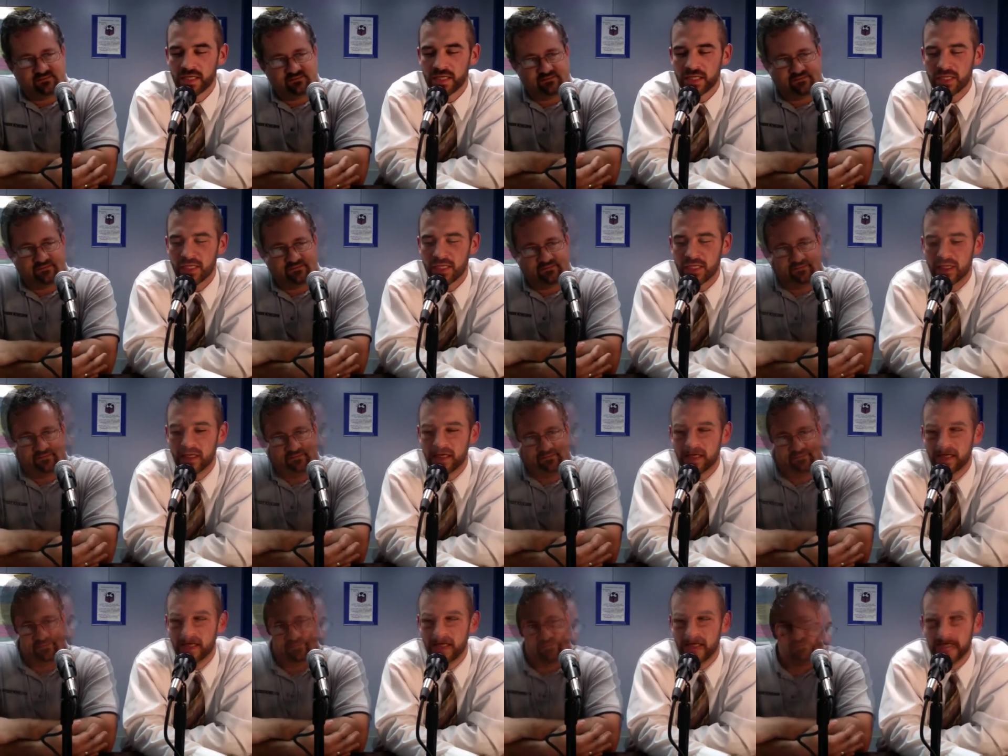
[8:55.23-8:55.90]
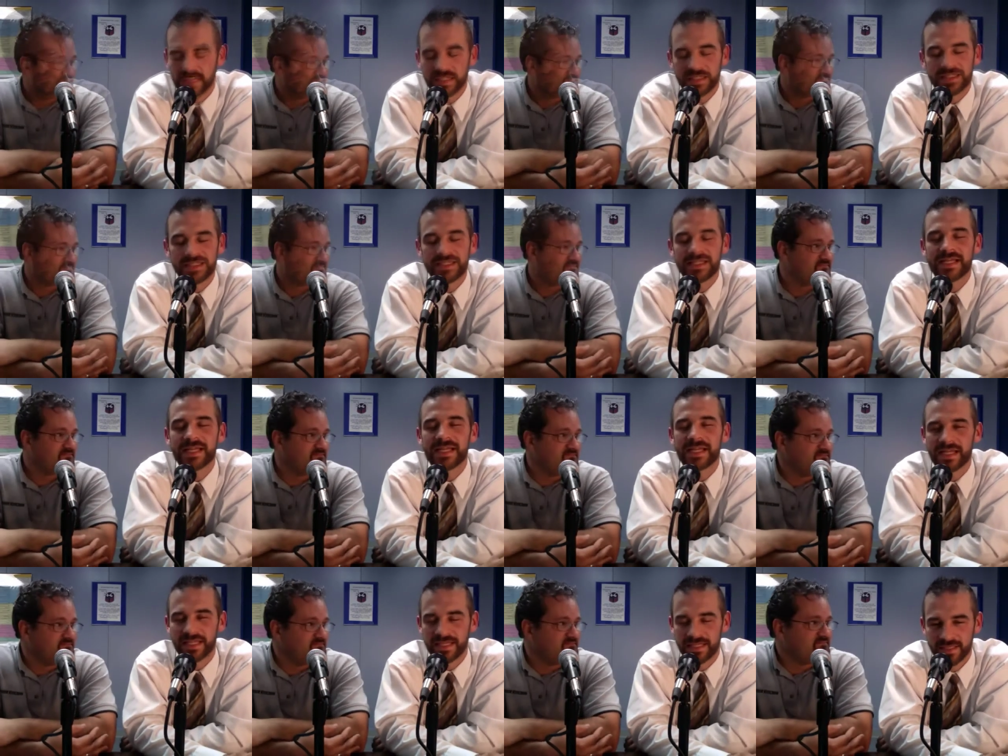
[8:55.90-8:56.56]
Speaker 1: Even if they
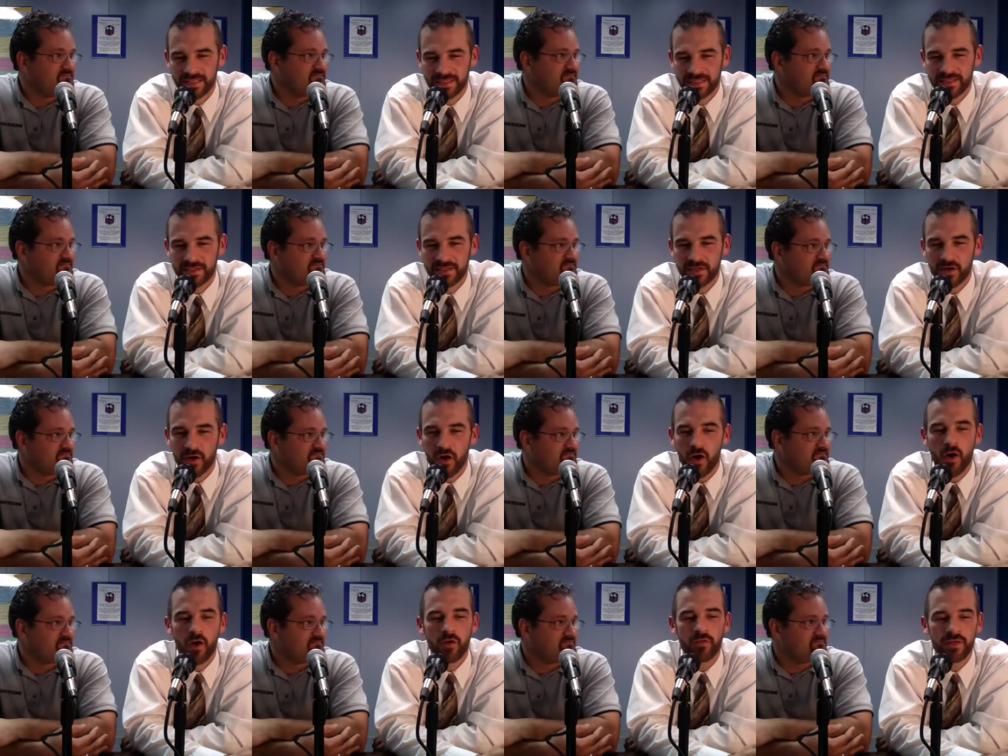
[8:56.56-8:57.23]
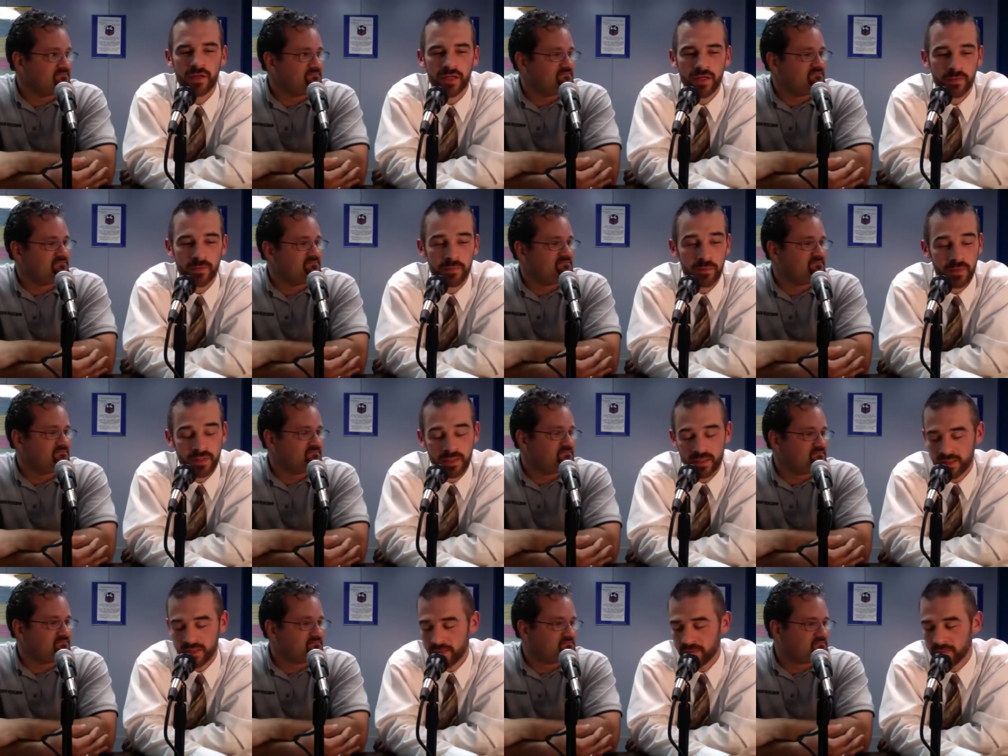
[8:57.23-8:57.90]
did, all the
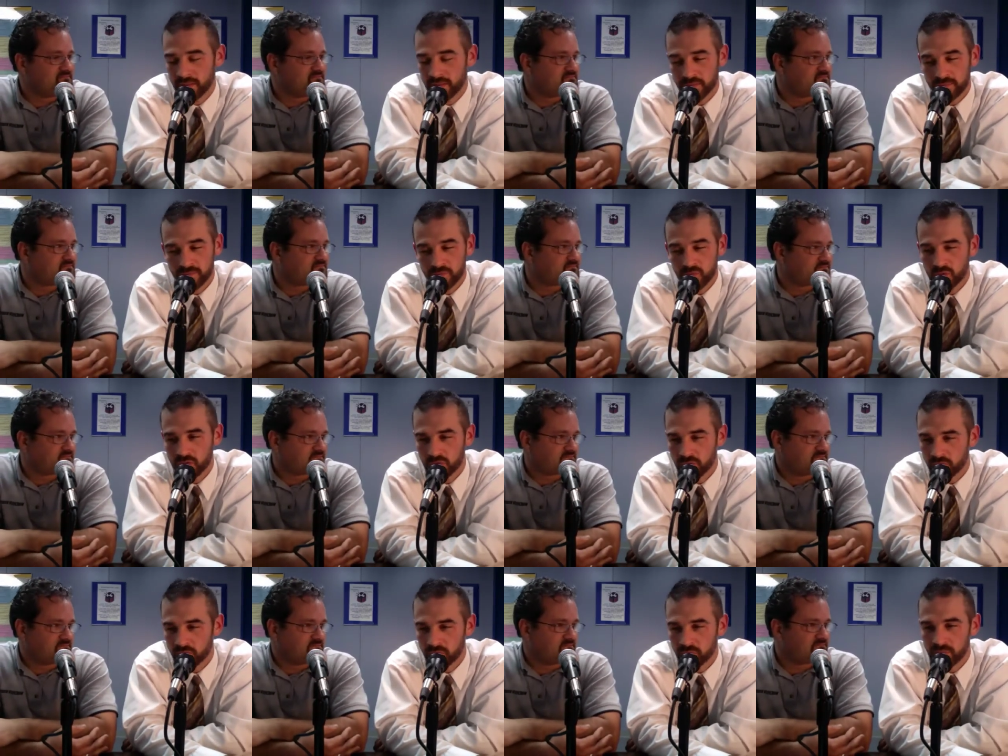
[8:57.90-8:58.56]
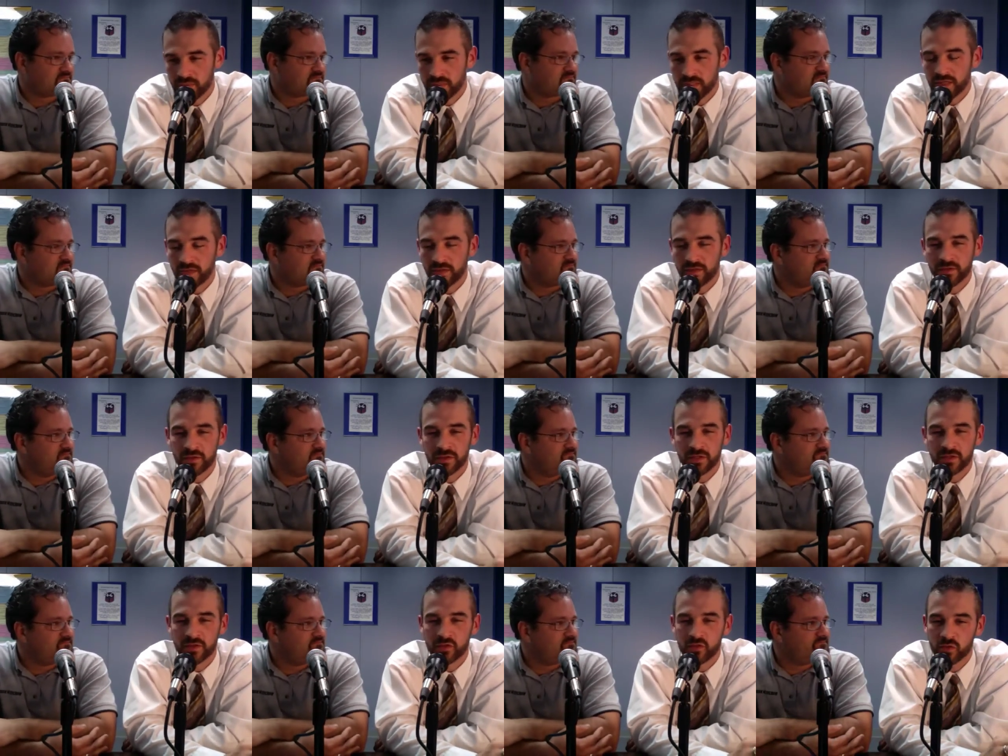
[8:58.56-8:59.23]
I mean, I'm sure it would be
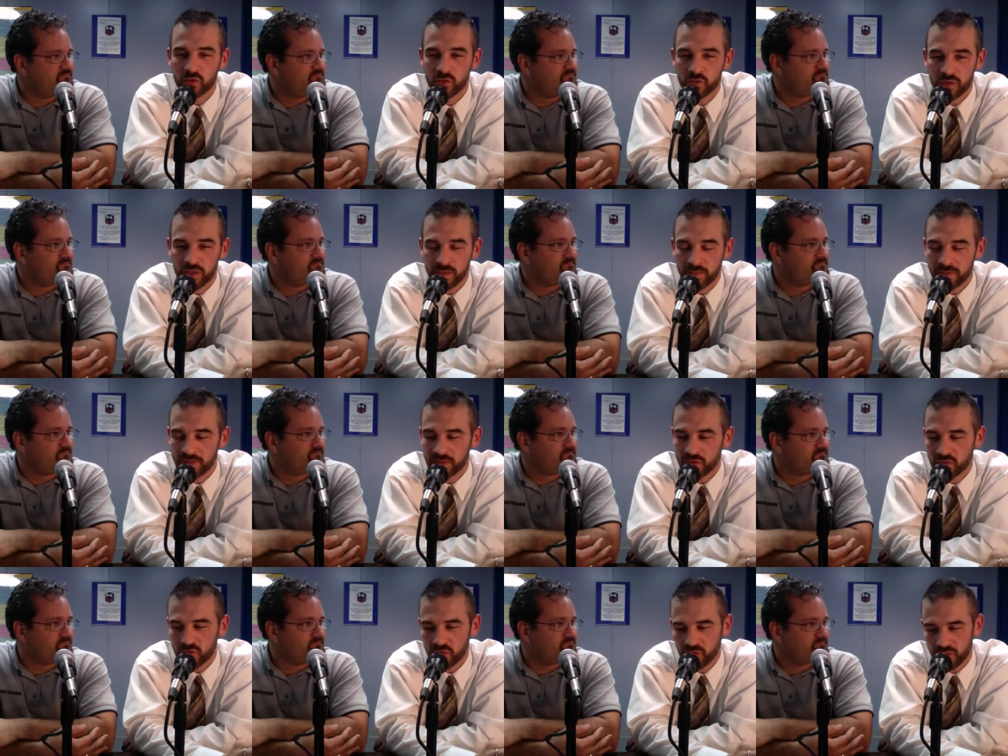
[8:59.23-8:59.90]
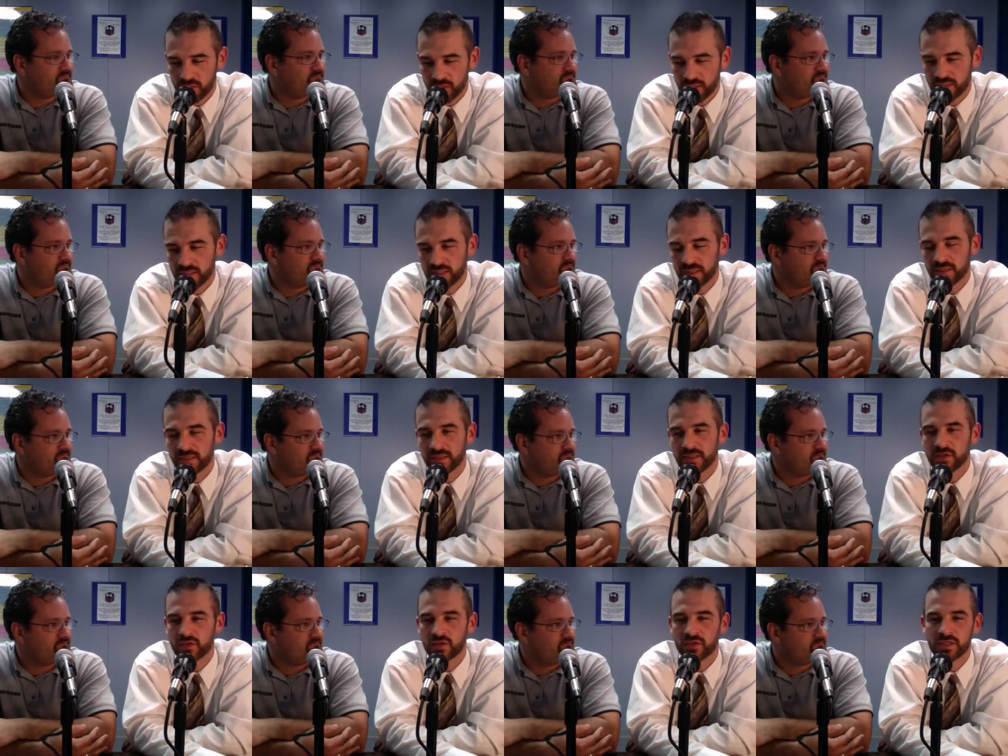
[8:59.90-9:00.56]
under extremely strict
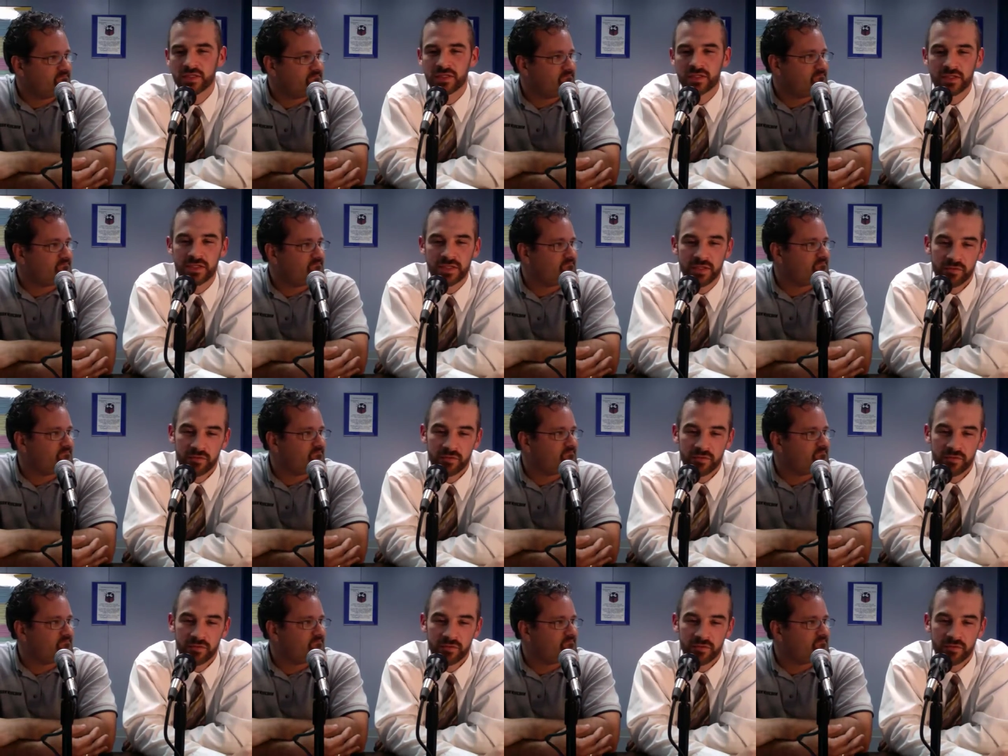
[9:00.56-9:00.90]
conditions.